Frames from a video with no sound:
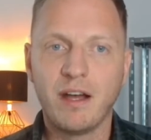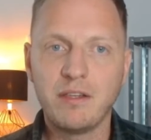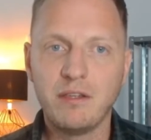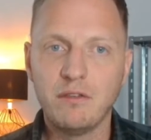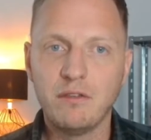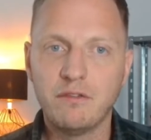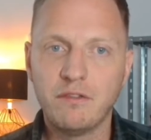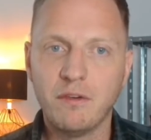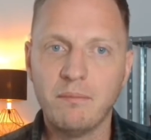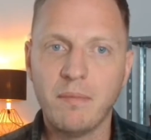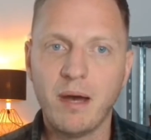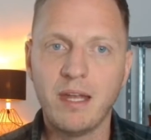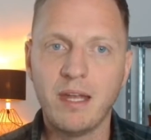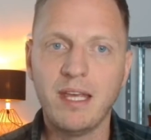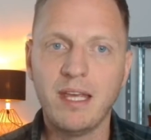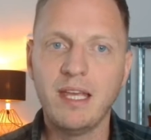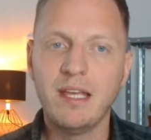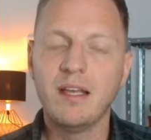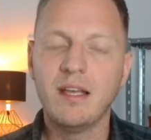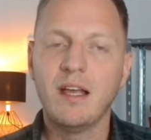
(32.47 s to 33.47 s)
value for
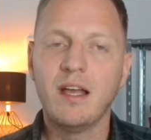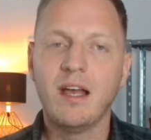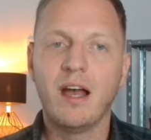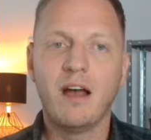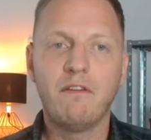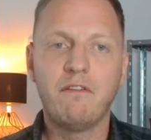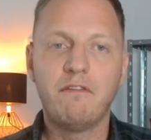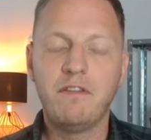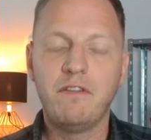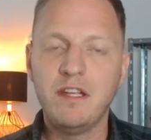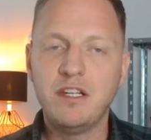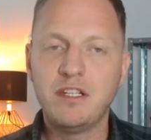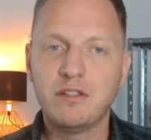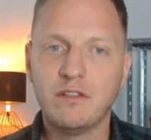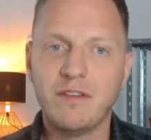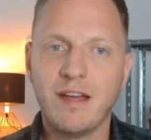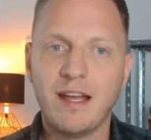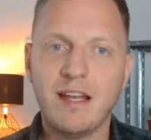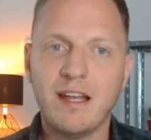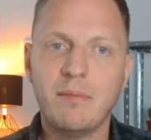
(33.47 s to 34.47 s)
money,
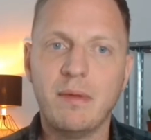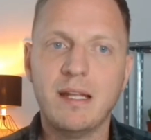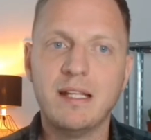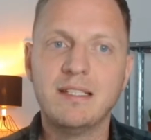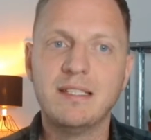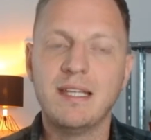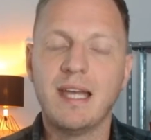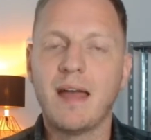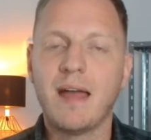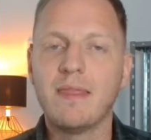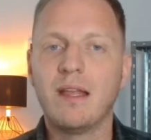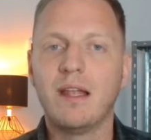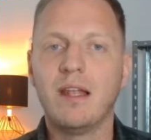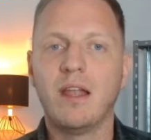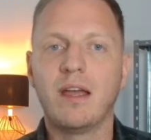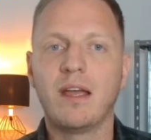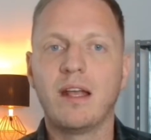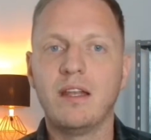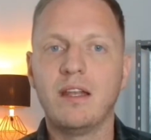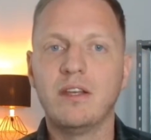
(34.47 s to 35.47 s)
feature availability, and
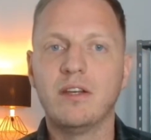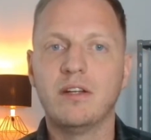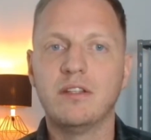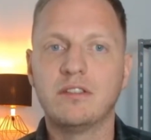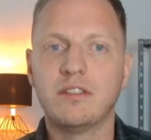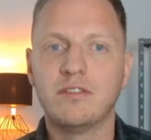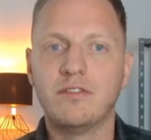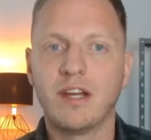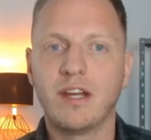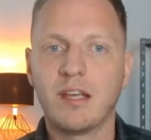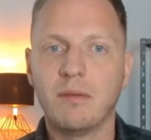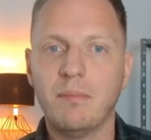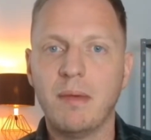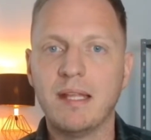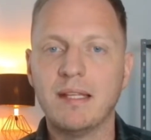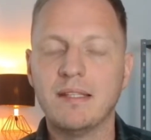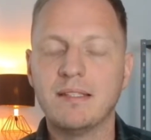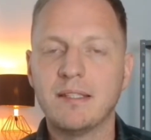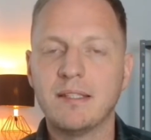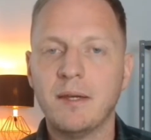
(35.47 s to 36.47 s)
the likelihood to
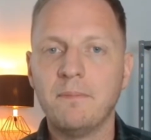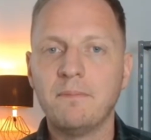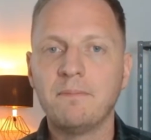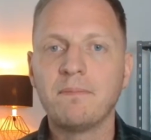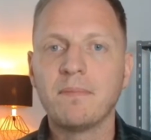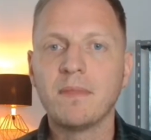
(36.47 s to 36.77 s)
recommend.